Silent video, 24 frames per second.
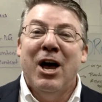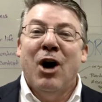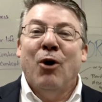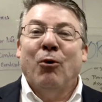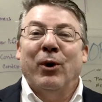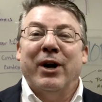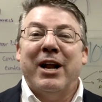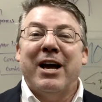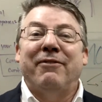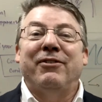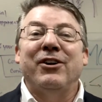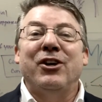
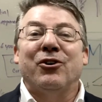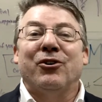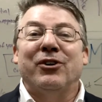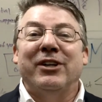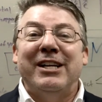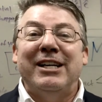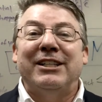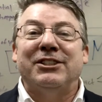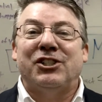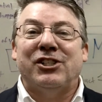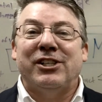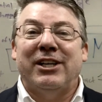Whatever your
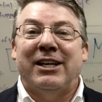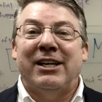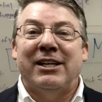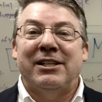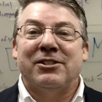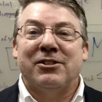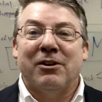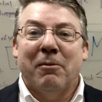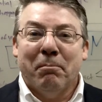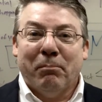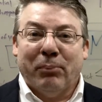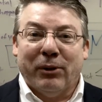niche
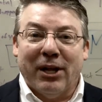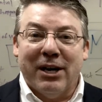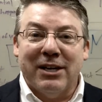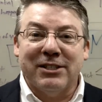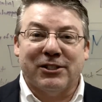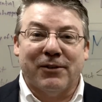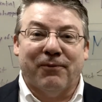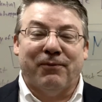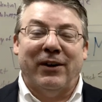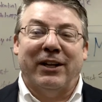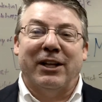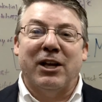is,
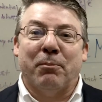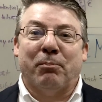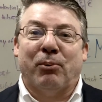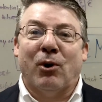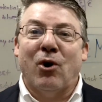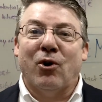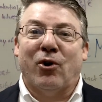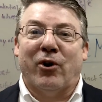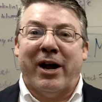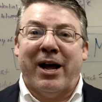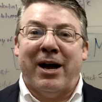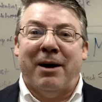plus affiliate
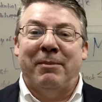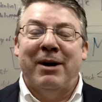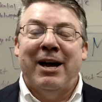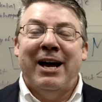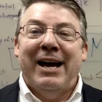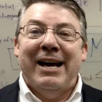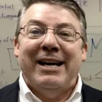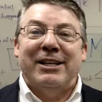program,